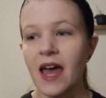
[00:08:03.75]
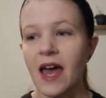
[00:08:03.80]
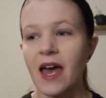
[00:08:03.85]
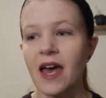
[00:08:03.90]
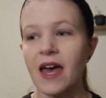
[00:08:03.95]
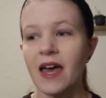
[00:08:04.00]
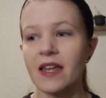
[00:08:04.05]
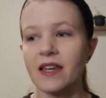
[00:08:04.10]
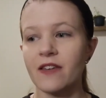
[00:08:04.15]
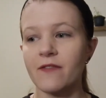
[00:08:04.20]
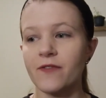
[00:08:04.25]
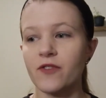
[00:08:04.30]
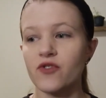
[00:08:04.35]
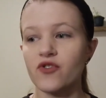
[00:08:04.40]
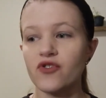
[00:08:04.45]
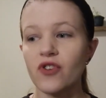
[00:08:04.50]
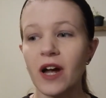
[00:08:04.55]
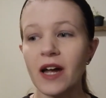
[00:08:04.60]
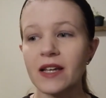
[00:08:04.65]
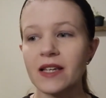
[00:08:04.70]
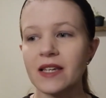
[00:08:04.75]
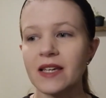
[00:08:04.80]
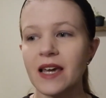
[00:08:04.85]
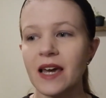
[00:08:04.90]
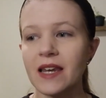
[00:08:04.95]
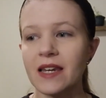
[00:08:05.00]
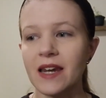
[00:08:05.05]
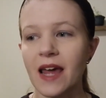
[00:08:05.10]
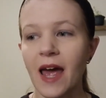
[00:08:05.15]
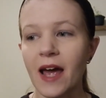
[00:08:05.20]
and if you're trying to
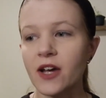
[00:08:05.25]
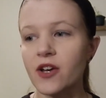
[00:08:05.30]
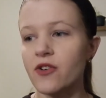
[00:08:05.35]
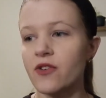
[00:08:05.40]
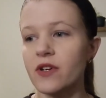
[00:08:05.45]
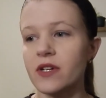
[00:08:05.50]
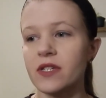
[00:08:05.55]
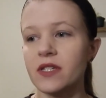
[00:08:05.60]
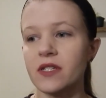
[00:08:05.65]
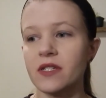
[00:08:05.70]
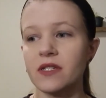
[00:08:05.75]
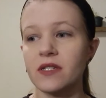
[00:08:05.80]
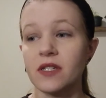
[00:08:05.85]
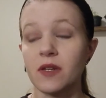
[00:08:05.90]
get an accurate